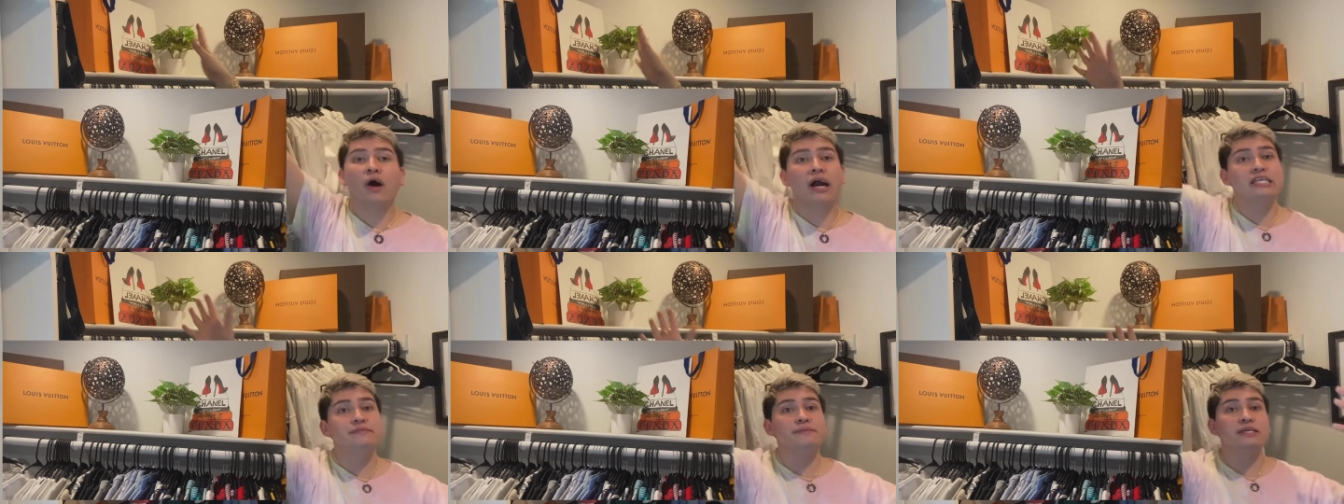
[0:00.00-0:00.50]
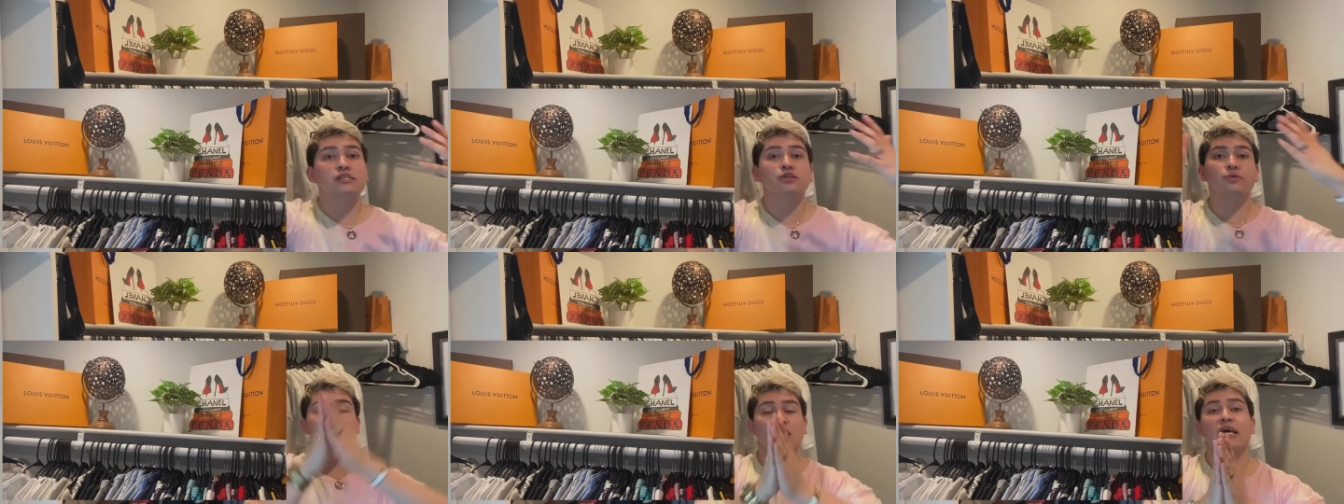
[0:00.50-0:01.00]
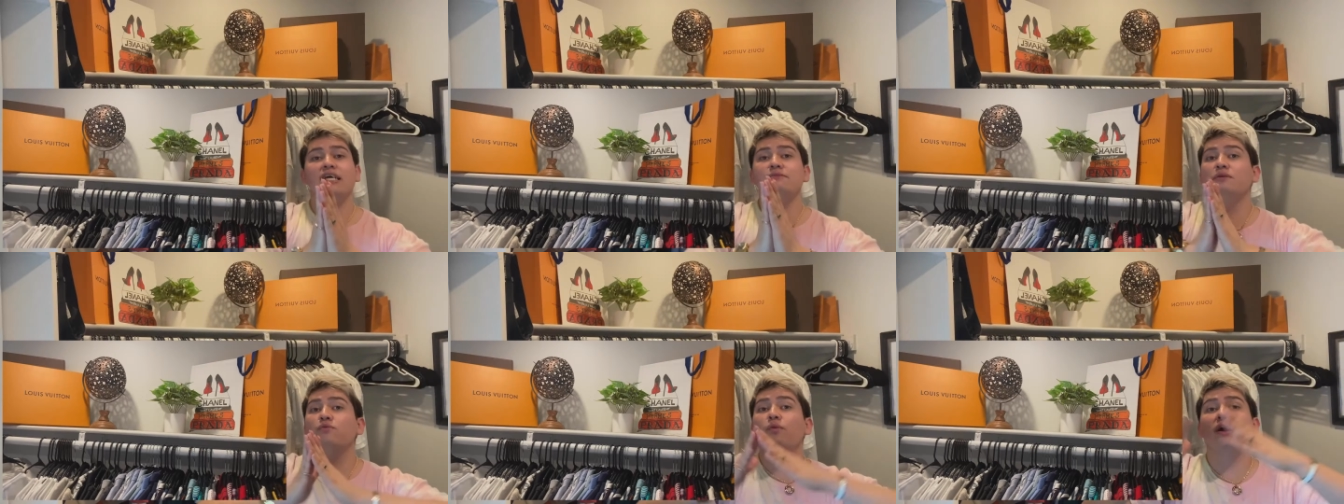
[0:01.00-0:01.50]
why is because Louis Vuitton has
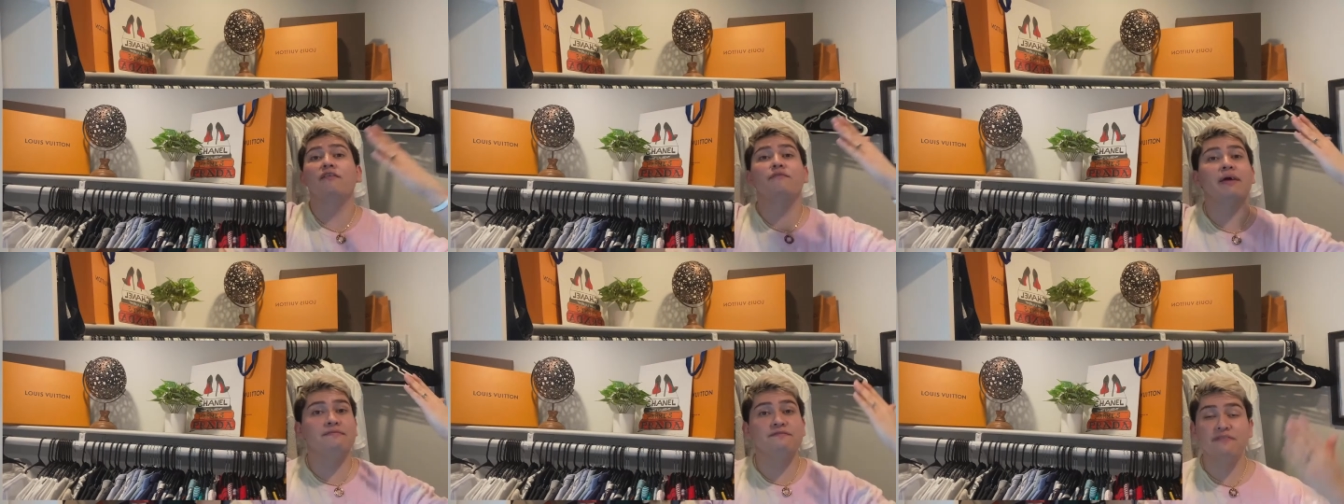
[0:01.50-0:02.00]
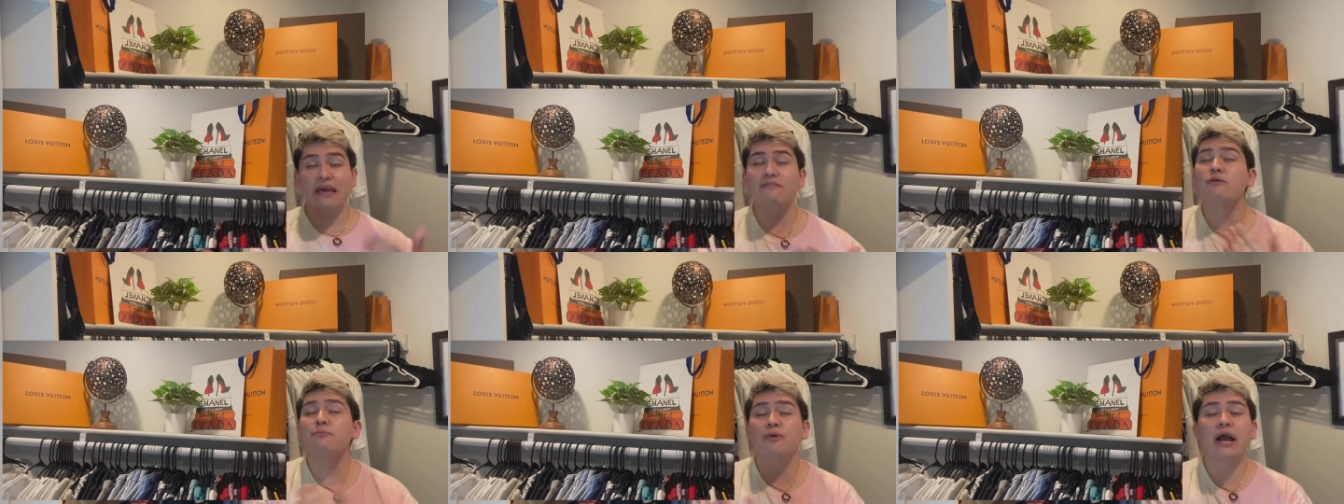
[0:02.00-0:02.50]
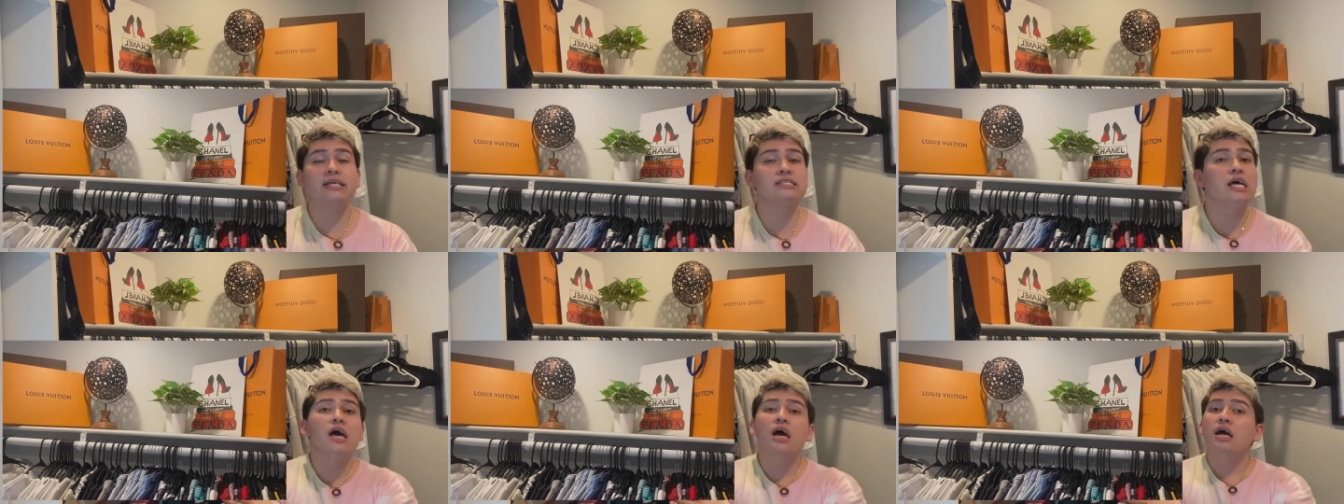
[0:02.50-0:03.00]
been one of my favorite brands
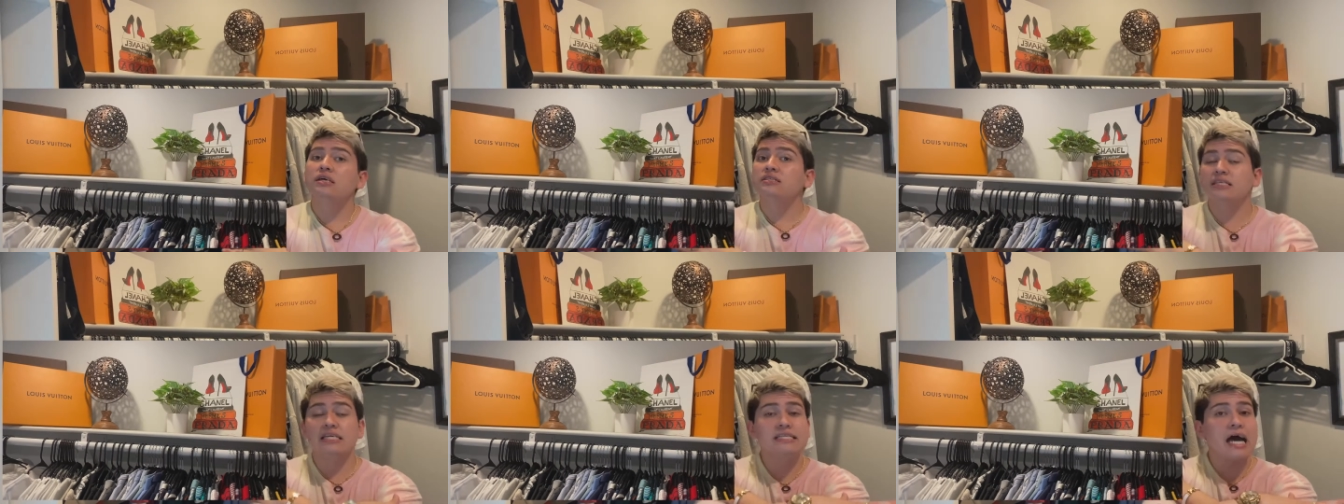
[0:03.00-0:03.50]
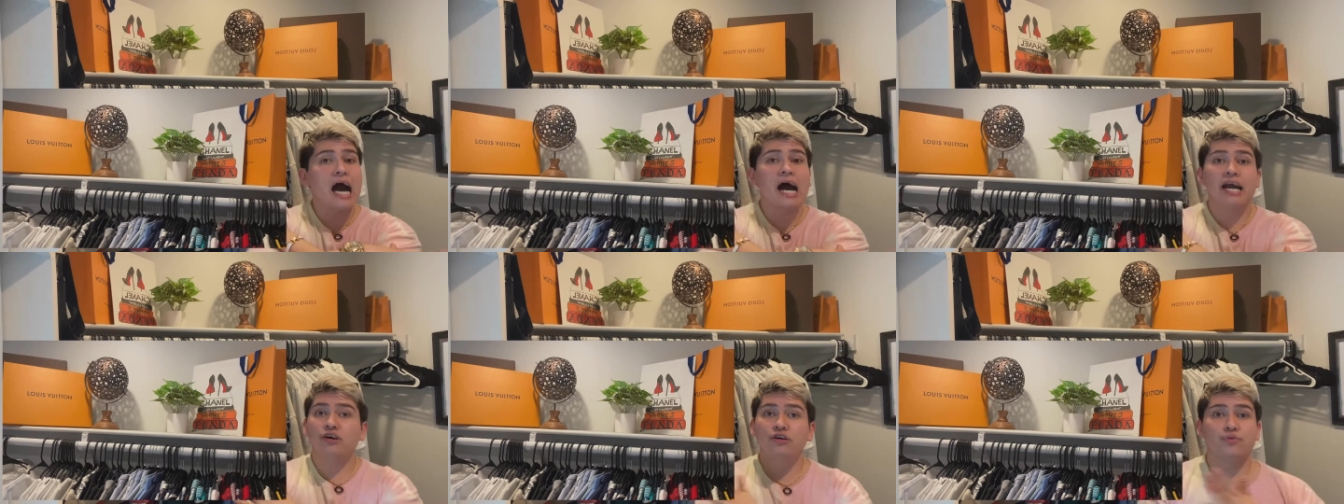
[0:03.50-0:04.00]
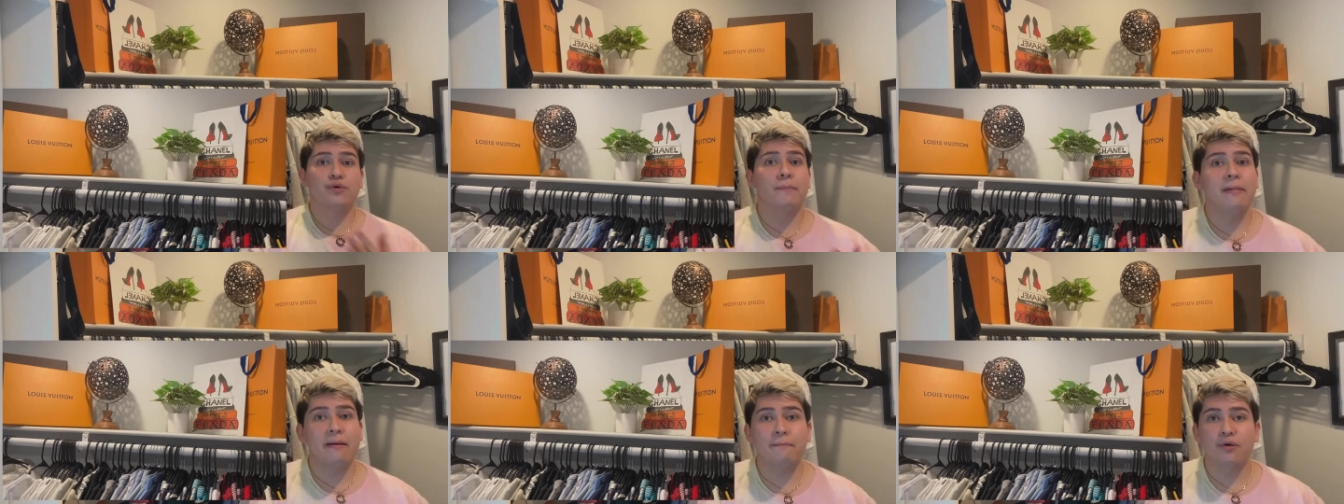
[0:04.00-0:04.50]
since I could
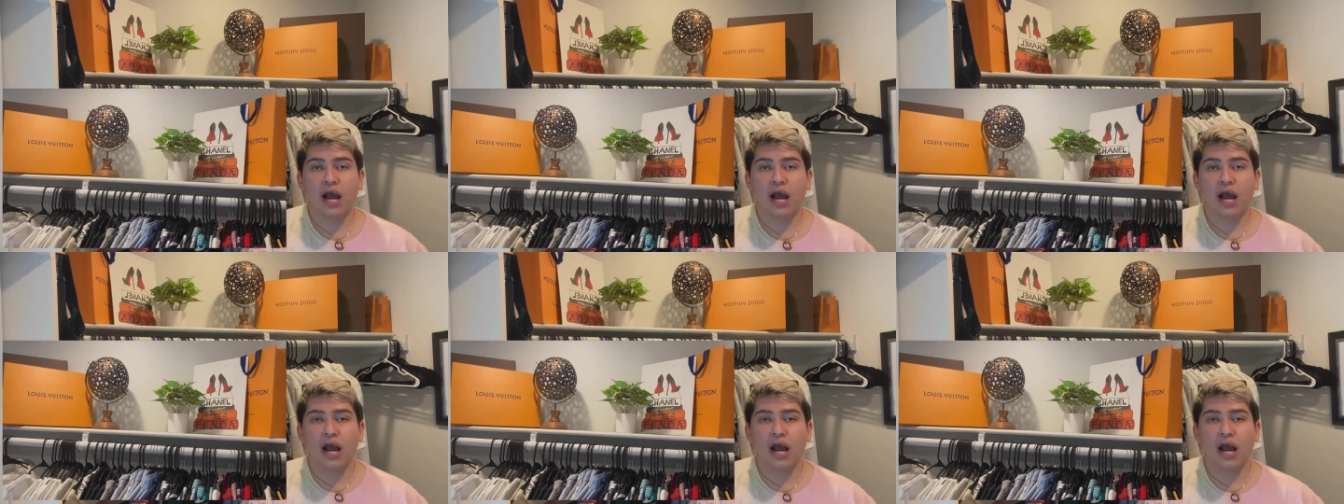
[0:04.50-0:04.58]
remember.